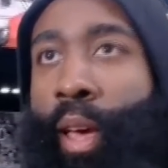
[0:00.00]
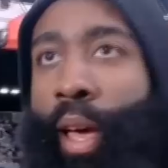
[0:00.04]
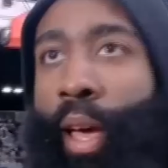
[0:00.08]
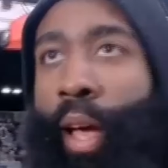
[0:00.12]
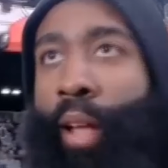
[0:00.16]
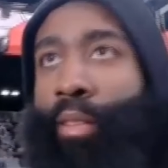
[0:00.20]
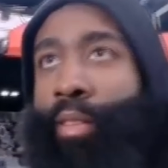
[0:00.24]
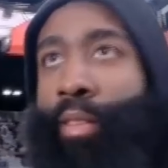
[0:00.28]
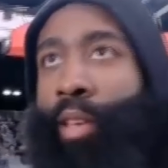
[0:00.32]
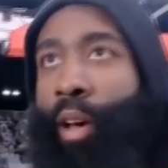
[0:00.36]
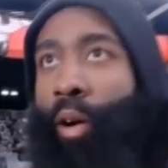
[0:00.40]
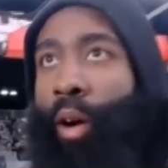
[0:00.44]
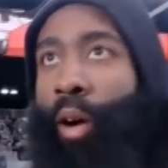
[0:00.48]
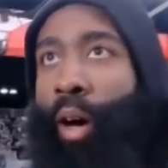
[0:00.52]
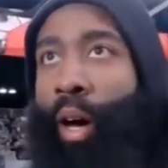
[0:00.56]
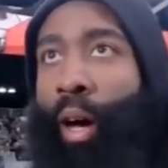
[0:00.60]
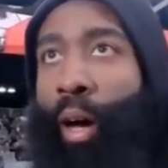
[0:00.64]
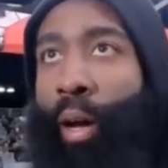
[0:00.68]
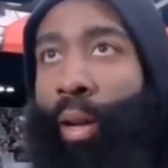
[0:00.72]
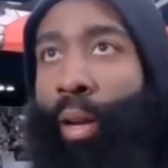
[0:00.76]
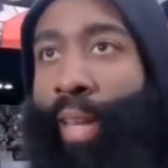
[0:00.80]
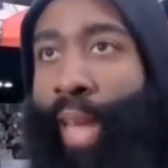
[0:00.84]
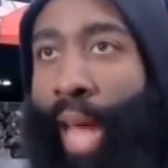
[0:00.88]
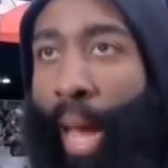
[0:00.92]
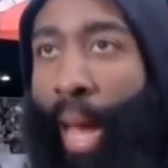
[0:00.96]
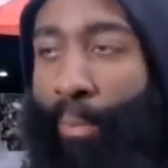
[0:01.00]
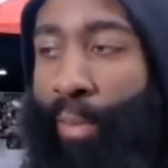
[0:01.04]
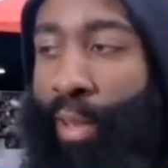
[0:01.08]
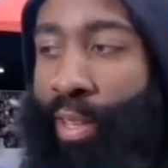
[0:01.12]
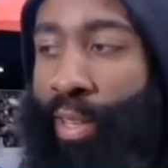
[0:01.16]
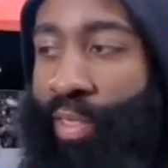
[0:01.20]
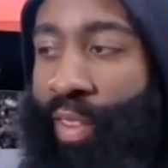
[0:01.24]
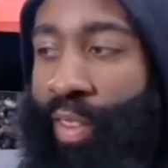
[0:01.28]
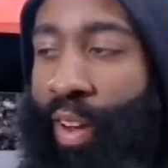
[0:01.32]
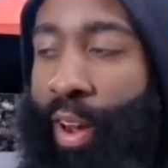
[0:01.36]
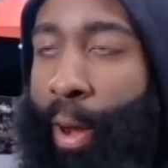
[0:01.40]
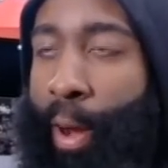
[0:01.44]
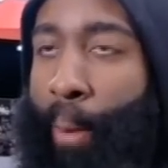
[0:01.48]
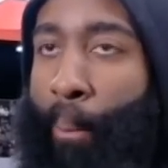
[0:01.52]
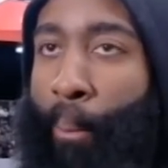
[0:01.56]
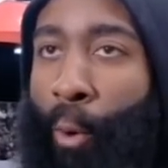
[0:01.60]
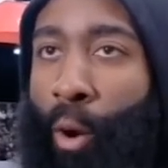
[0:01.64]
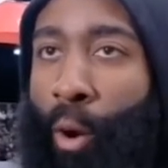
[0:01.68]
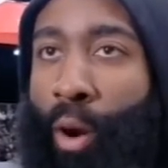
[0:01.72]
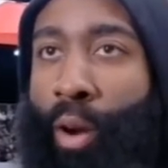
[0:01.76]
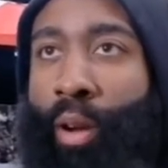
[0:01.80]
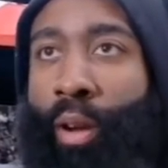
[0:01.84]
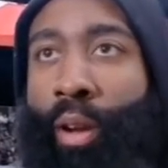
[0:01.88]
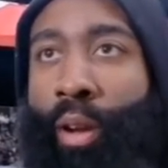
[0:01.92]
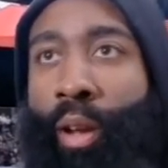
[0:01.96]
And so, uh, depth is very
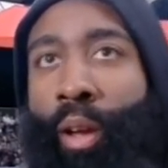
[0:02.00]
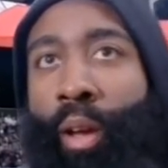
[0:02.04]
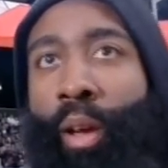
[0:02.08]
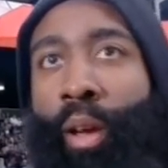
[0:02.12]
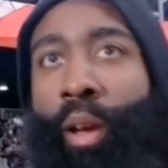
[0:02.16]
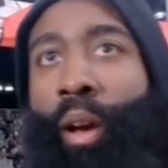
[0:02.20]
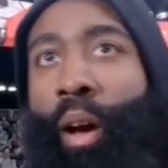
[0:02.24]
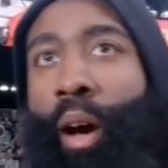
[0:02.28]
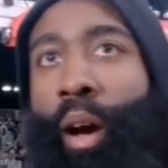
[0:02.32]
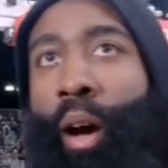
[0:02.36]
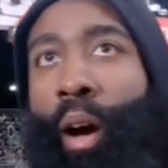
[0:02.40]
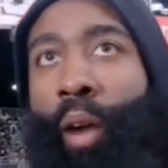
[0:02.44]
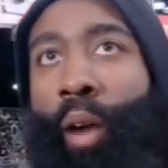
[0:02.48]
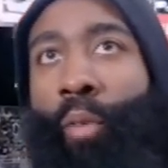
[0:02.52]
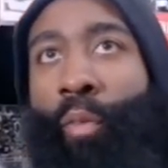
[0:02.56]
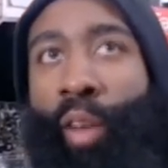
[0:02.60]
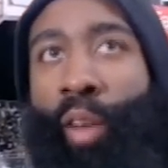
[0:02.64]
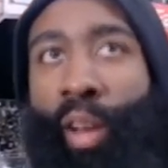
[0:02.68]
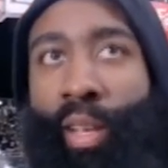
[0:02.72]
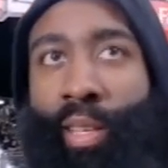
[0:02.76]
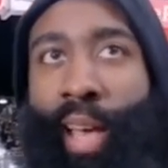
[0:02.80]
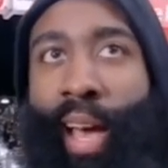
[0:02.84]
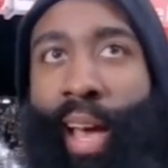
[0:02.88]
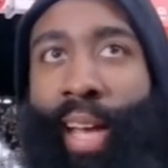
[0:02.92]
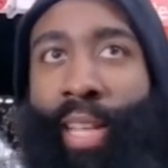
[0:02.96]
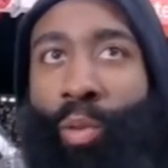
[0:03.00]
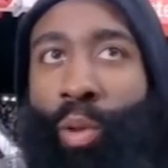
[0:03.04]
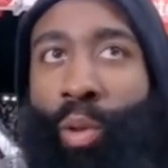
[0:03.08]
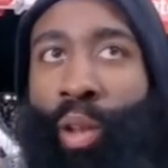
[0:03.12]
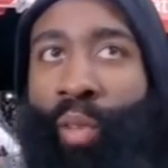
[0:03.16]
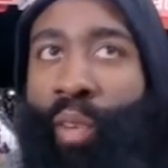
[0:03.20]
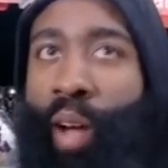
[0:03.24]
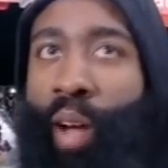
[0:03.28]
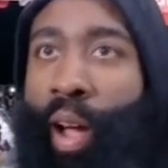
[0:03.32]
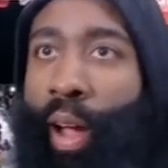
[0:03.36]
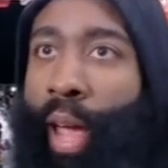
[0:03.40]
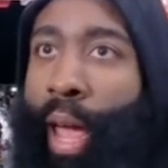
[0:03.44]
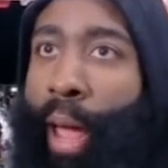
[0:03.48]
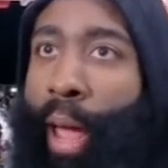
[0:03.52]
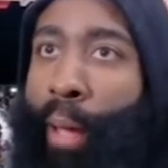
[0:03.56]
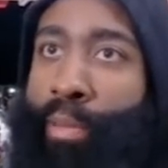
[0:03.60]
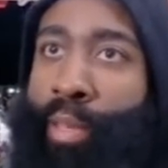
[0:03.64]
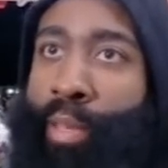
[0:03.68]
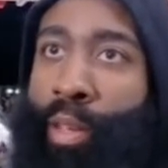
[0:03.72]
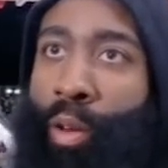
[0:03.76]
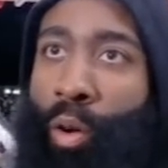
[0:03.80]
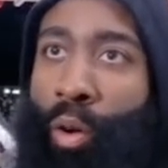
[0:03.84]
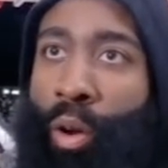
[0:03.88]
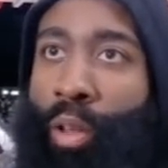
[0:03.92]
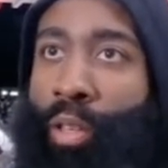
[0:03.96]
important uh, for these last 25 games
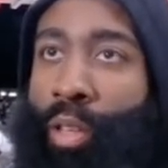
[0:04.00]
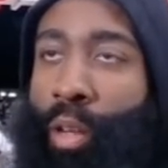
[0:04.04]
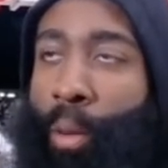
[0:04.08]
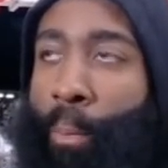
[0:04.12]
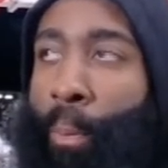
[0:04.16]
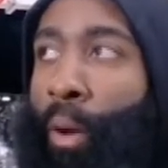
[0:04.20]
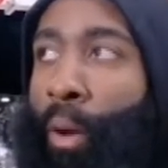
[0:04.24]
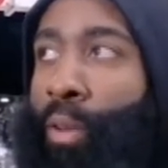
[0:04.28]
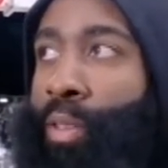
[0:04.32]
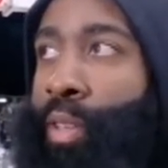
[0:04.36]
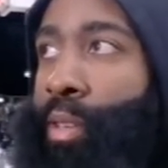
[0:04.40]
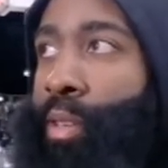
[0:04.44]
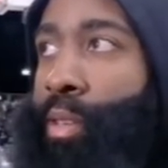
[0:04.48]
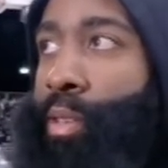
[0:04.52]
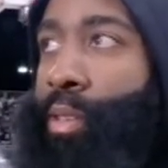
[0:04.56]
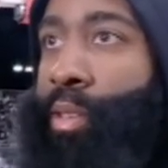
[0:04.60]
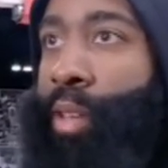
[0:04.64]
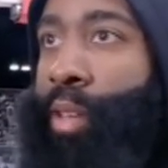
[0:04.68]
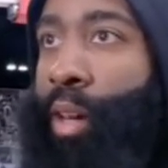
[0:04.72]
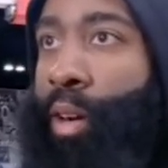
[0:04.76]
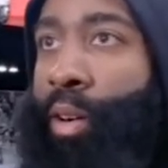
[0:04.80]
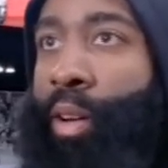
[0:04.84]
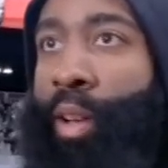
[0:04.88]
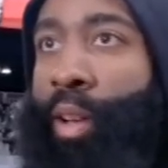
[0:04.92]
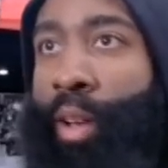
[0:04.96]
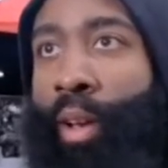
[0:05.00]
and going into the postseason. So